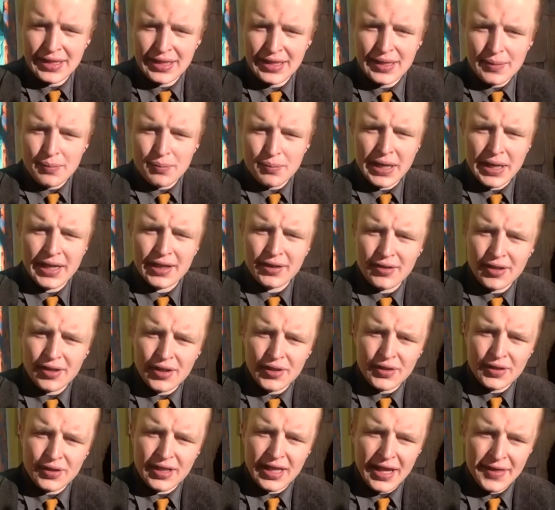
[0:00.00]
background,
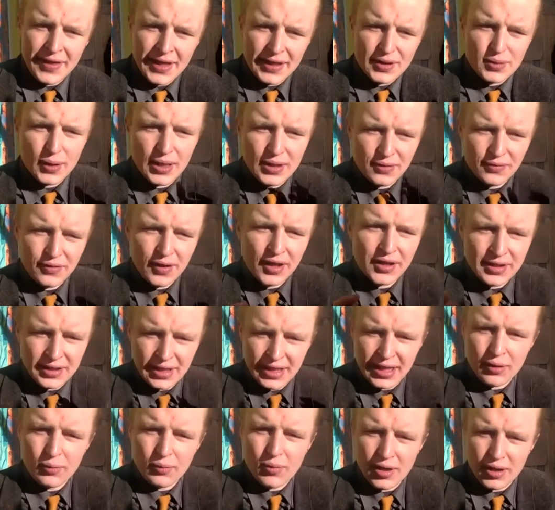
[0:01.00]
and that's why it's fun to
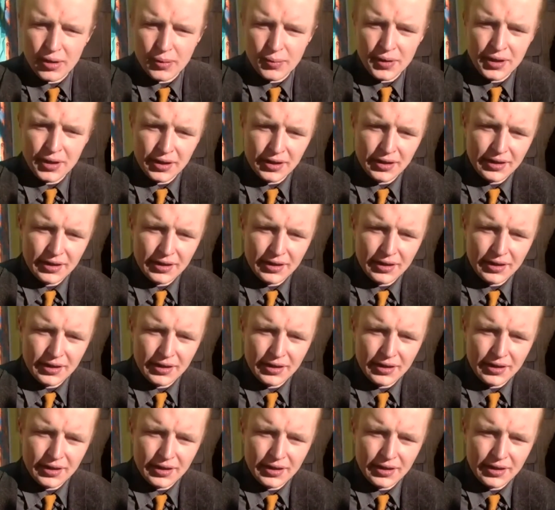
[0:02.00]
kind of work with.